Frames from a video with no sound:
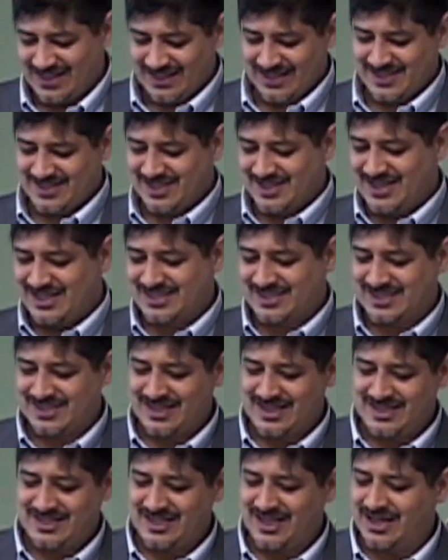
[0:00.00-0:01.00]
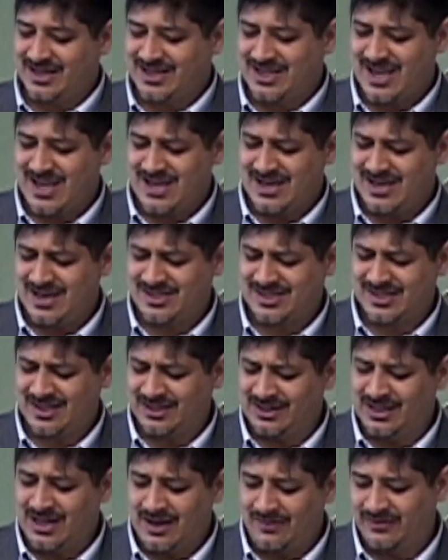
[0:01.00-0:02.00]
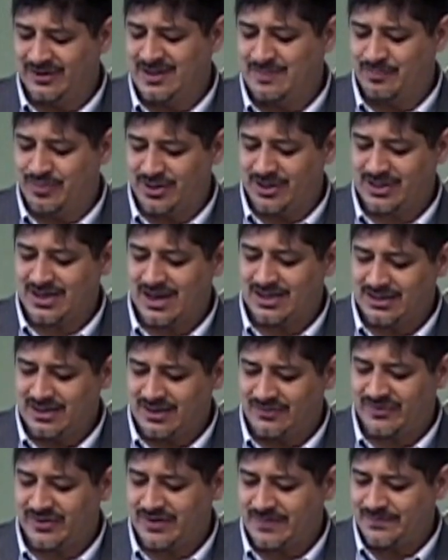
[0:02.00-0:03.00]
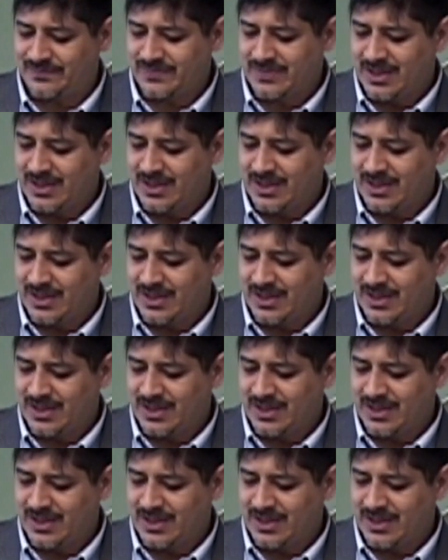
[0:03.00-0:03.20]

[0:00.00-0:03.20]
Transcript: Listen to this, the Didache. It's a lovely book. I love it.